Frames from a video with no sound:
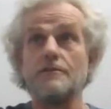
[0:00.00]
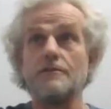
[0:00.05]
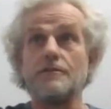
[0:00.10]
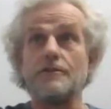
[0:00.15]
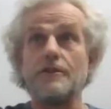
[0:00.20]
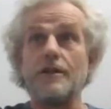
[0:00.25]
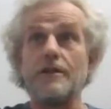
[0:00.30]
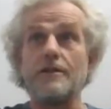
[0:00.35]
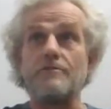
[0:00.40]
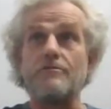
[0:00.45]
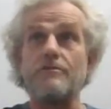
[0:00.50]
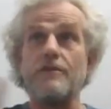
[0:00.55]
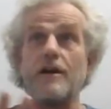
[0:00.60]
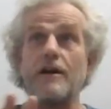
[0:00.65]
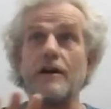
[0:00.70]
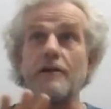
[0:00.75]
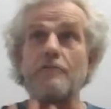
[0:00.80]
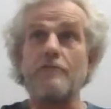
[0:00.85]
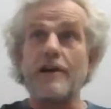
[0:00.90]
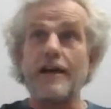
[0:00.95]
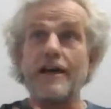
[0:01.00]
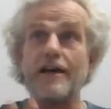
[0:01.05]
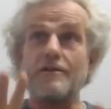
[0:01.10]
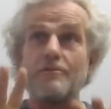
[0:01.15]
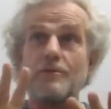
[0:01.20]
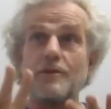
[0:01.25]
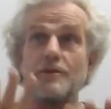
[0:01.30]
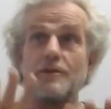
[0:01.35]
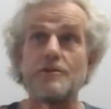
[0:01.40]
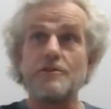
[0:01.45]
So it's very rare that
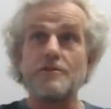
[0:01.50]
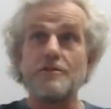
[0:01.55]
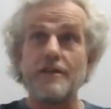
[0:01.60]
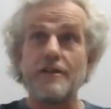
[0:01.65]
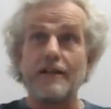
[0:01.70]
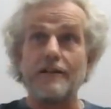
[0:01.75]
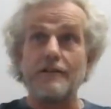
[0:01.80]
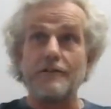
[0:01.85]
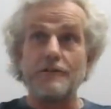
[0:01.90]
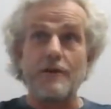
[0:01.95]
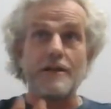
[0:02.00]
once you're settled,